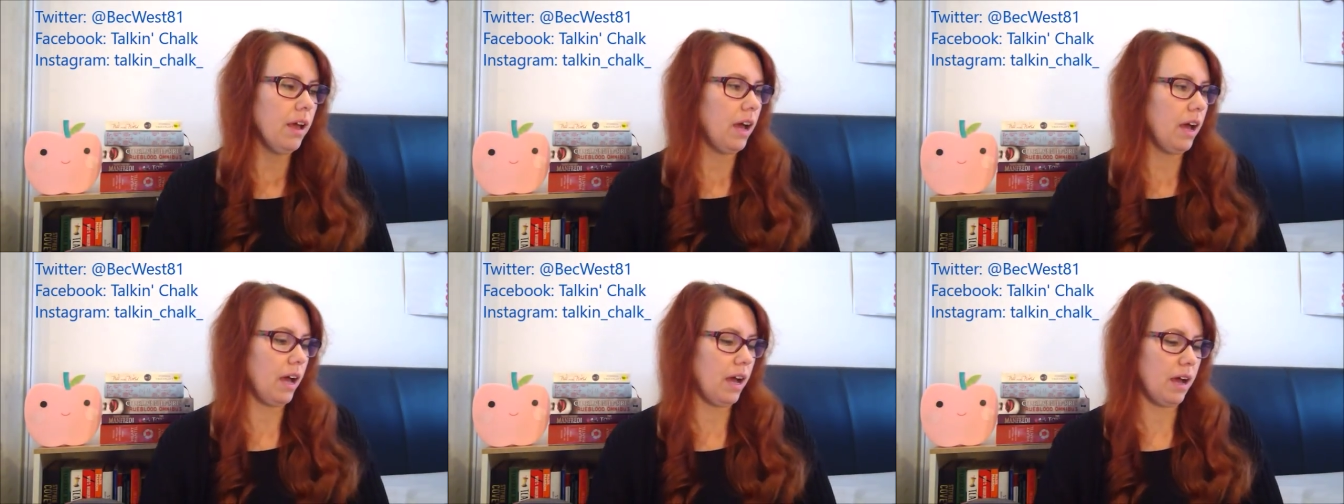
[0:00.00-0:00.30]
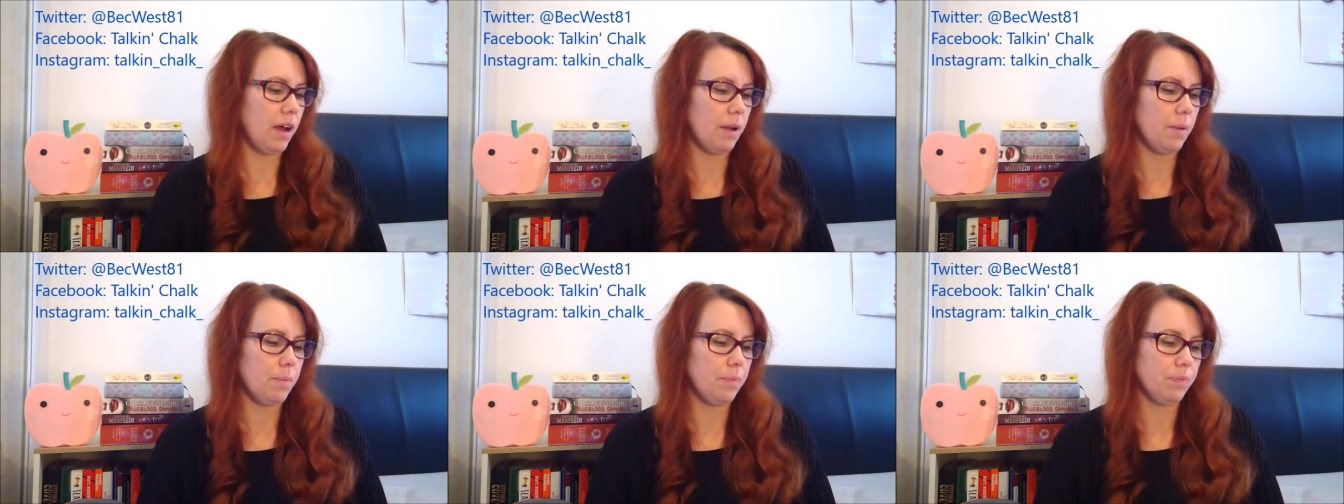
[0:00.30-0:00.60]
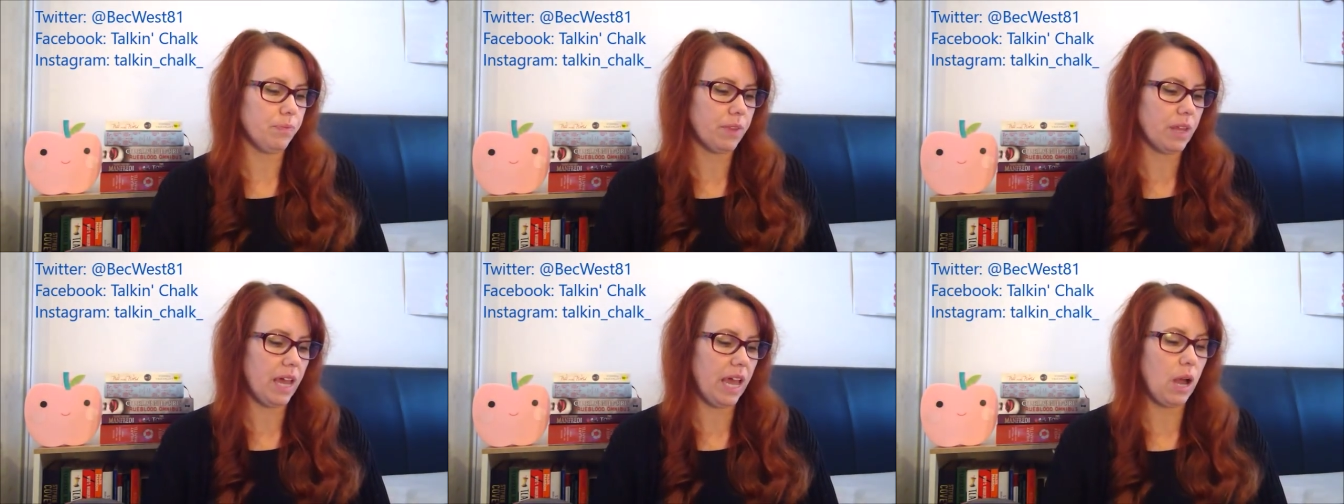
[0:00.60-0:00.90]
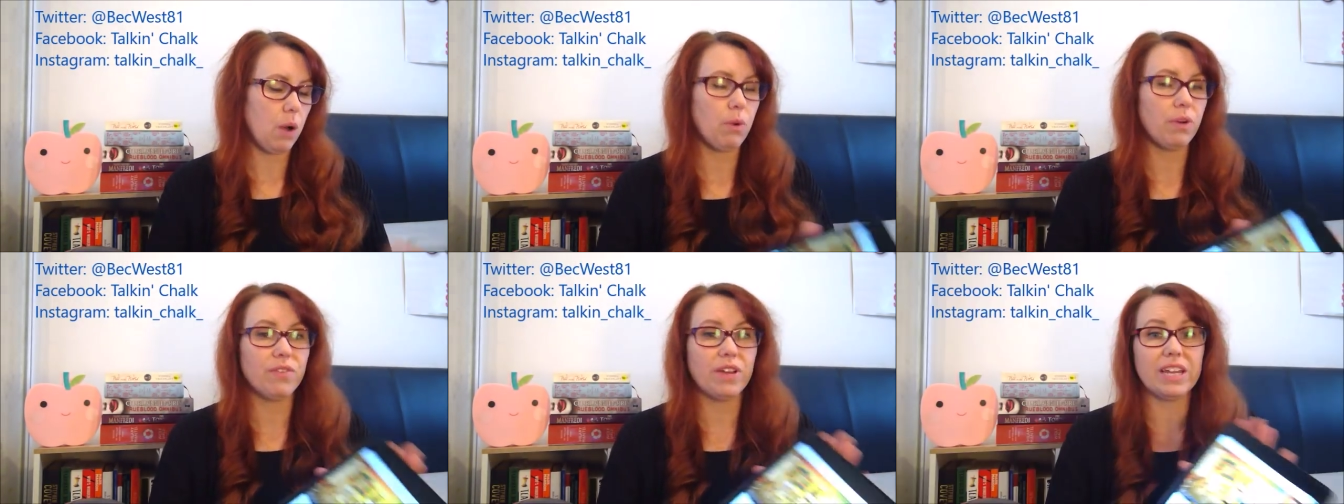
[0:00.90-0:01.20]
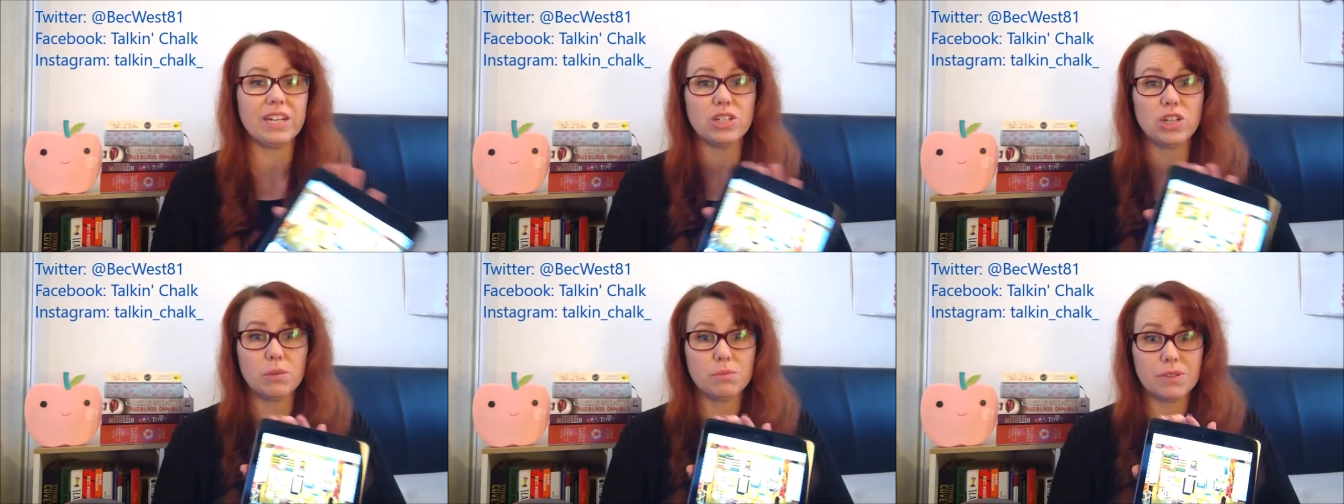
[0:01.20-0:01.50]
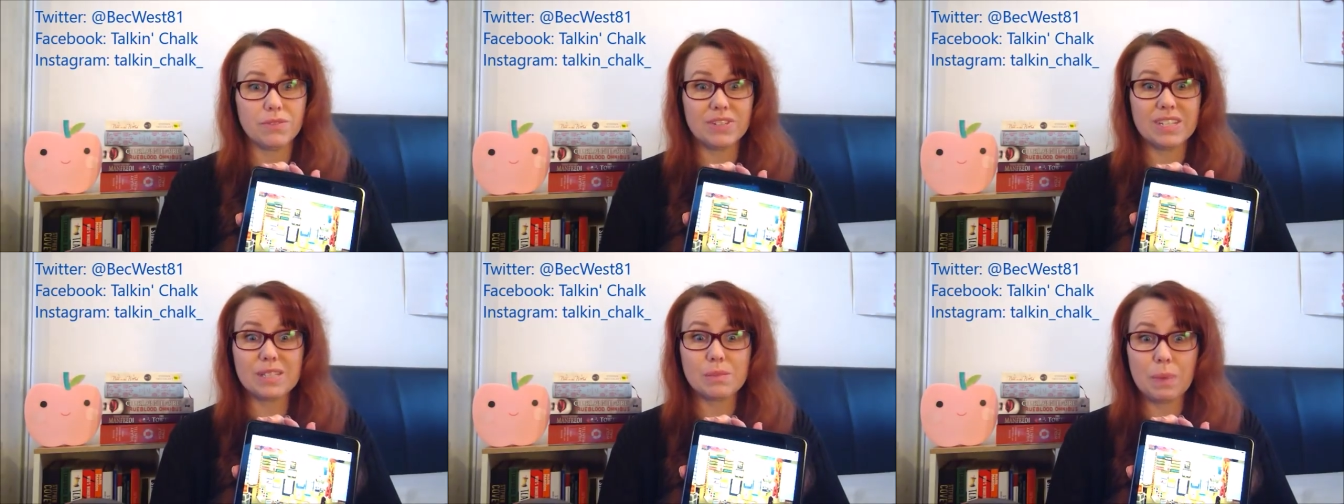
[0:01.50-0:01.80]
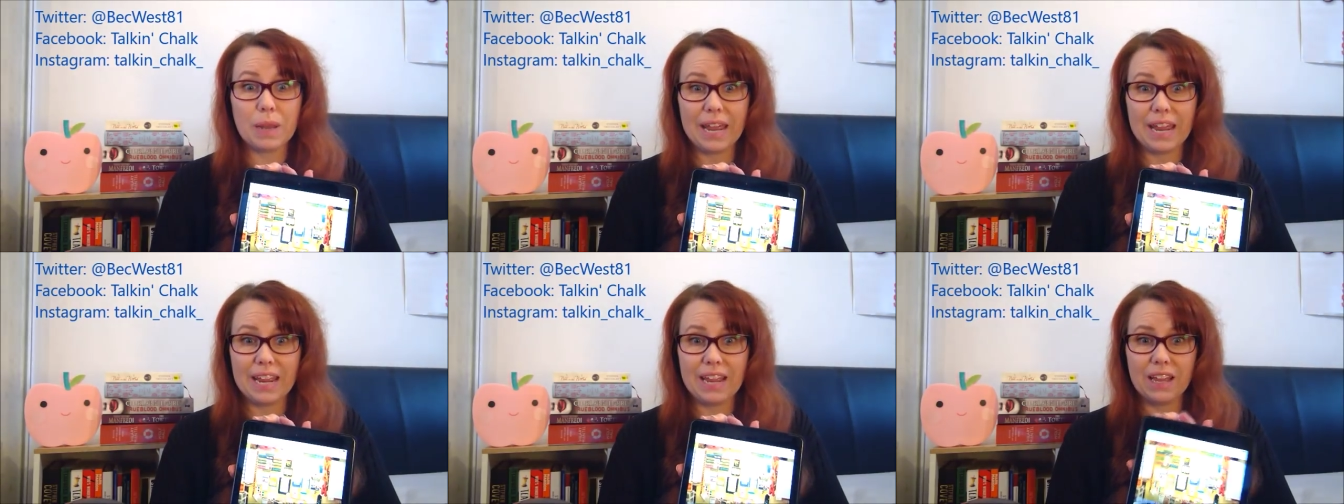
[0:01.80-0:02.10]
However, in terms of
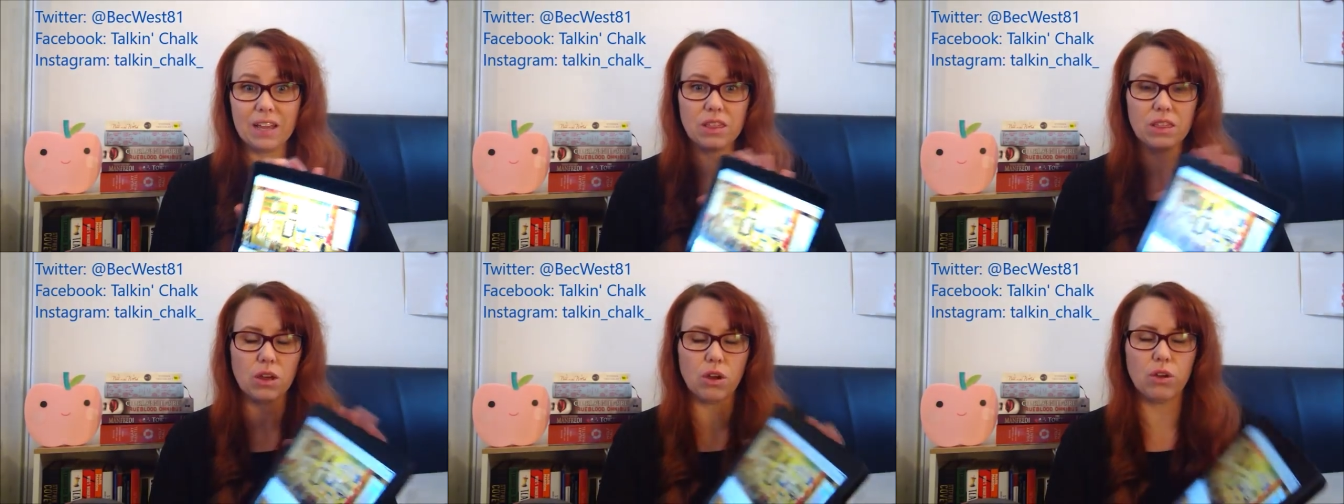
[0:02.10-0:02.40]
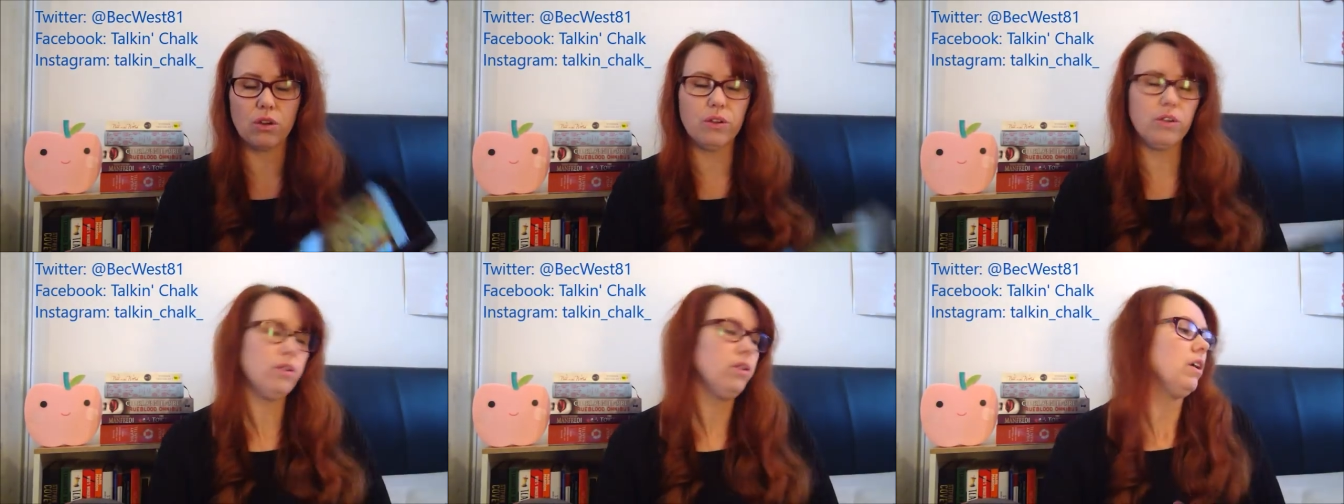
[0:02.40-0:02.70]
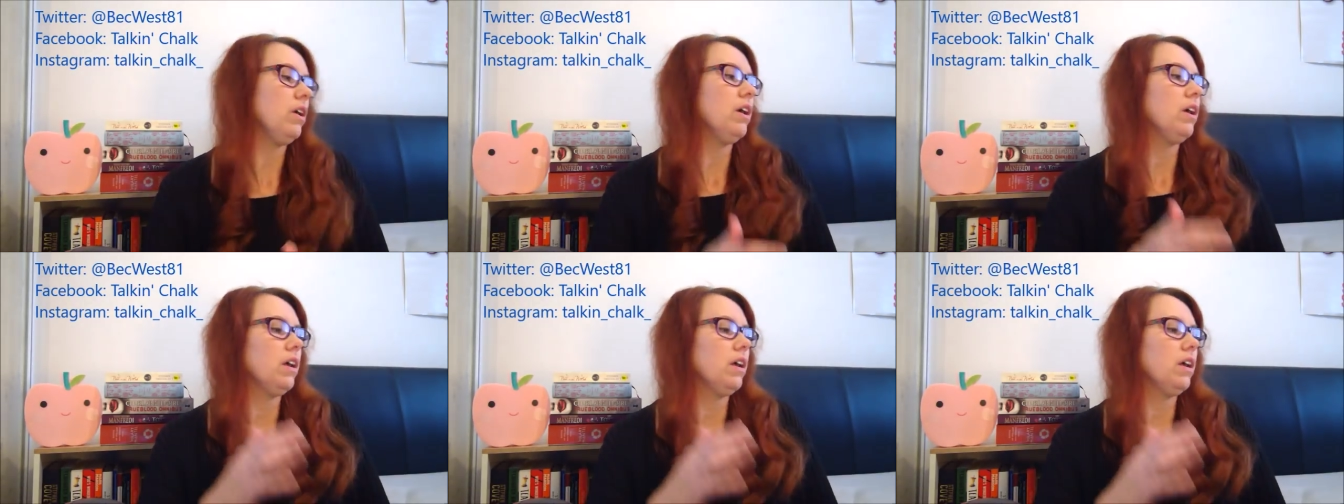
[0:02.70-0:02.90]
displaying it, though,